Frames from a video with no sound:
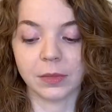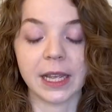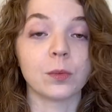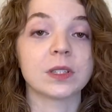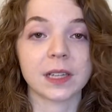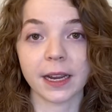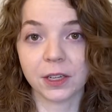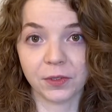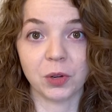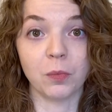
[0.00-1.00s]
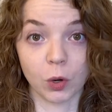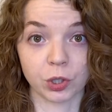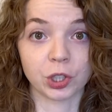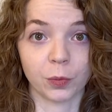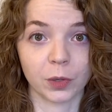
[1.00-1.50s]
It was kind of an
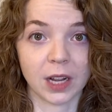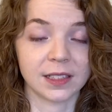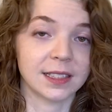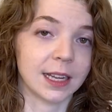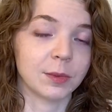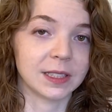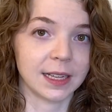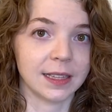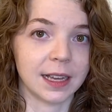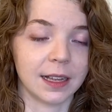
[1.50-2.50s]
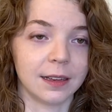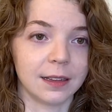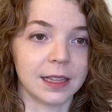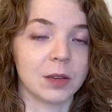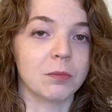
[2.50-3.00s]
emotional process. I would say
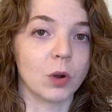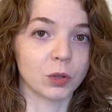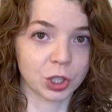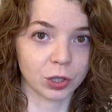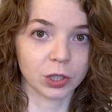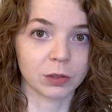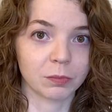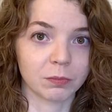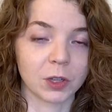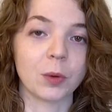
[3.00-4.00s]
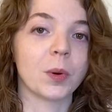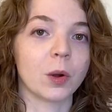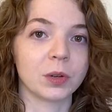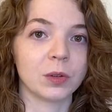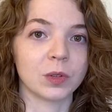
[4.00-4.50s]
that the emotional
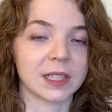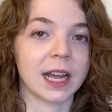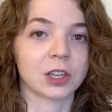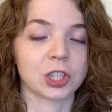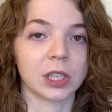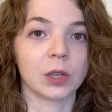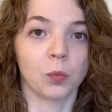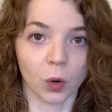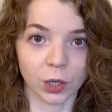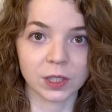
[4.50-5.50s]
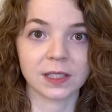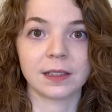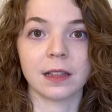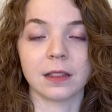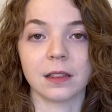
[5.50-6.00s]
component was actually worse
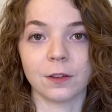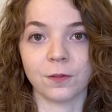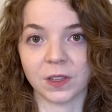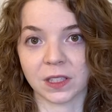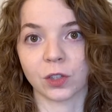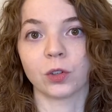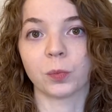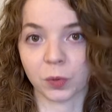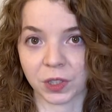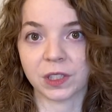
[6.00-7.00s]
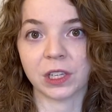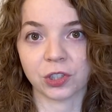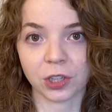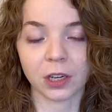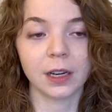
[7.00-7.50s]
than the physical
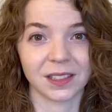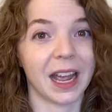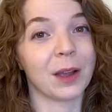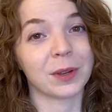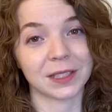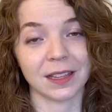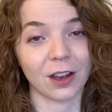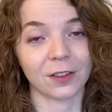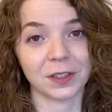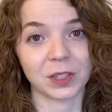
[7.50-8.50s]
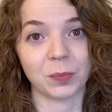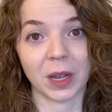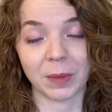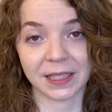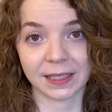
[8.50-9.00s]
procedure. I went to the office by
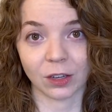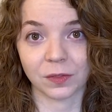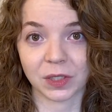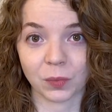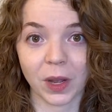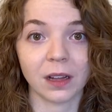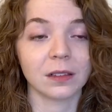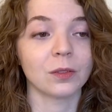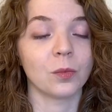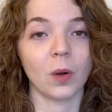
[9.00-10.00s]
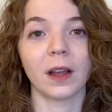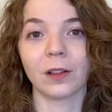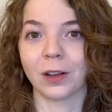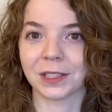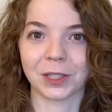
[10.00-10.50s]
myself as well, while
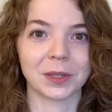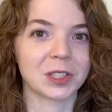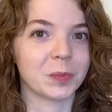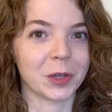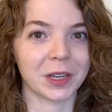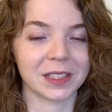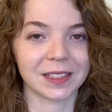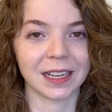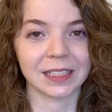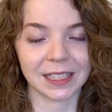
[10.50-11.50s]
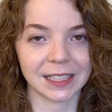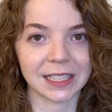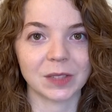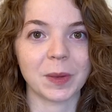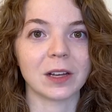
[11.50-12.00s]
also experiencing dizzy
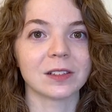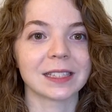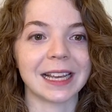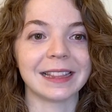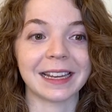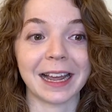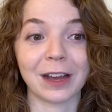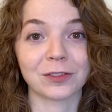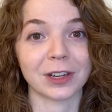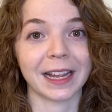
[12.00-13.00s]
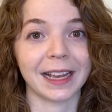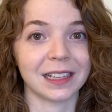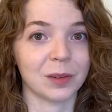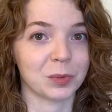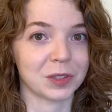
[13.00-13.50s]
spells. And then after I had
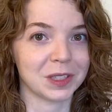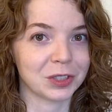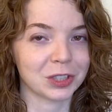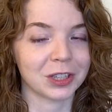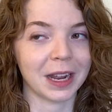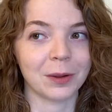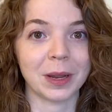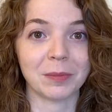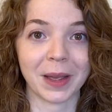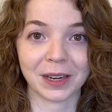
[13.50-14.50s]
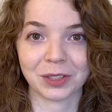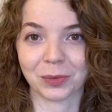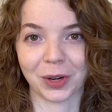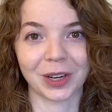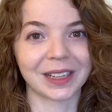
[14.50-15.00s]
that procedure, I went back to
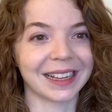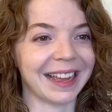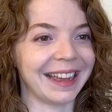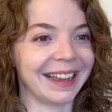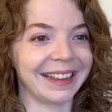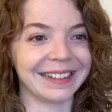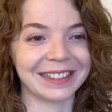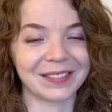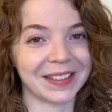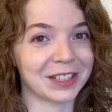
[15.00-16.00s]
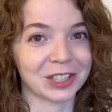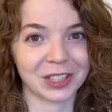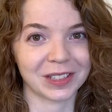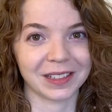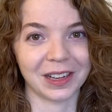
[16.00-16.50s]
work and
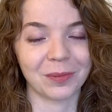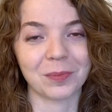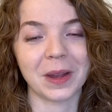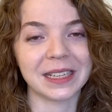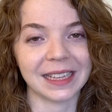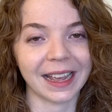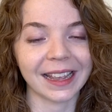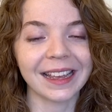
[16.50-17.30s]
finished up my day.